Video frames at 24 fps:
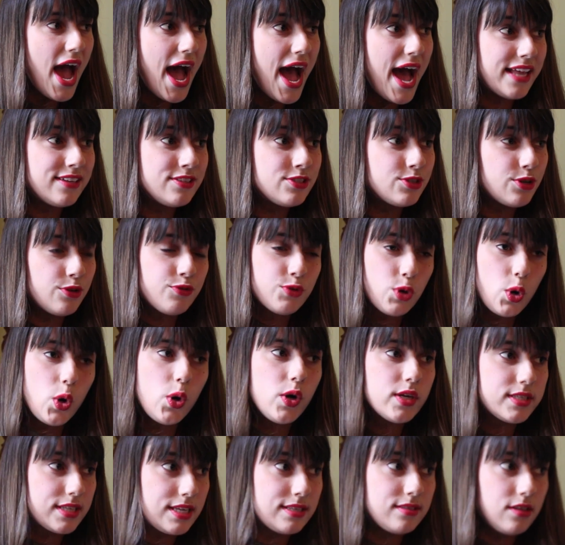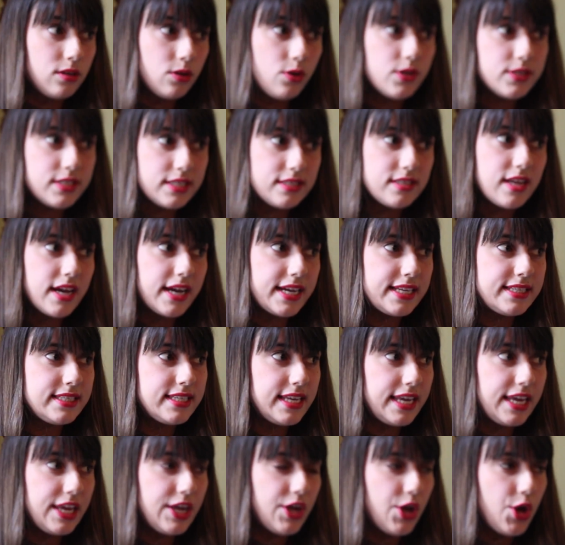And of course, as a law
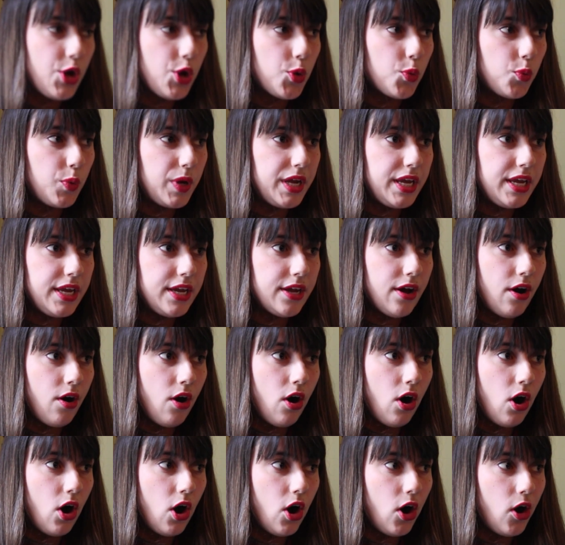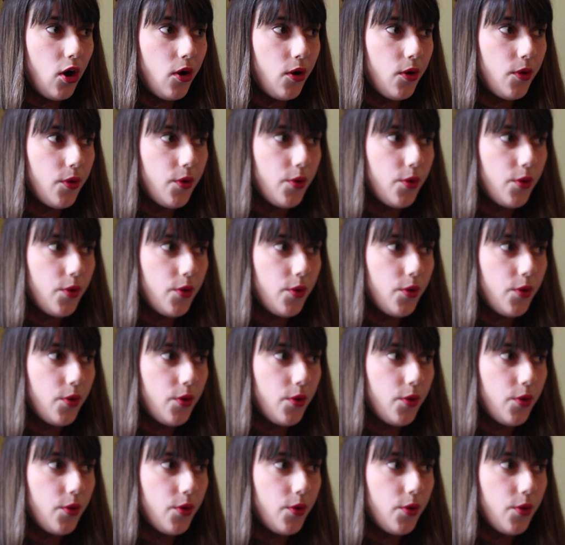society, we are